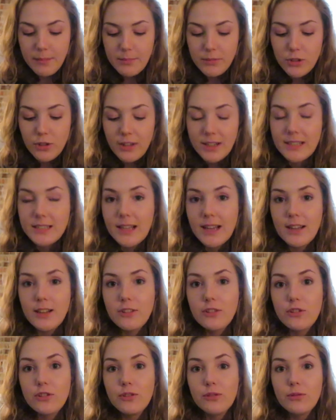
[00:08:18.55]
so I
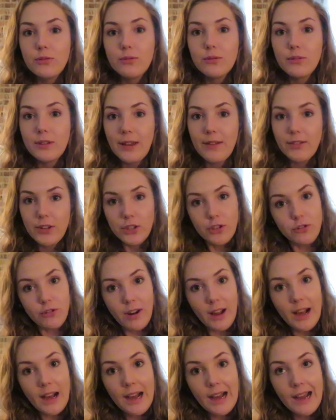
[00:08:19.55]
decided to give it a
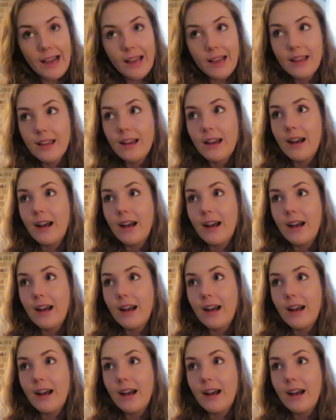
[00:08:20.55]
try.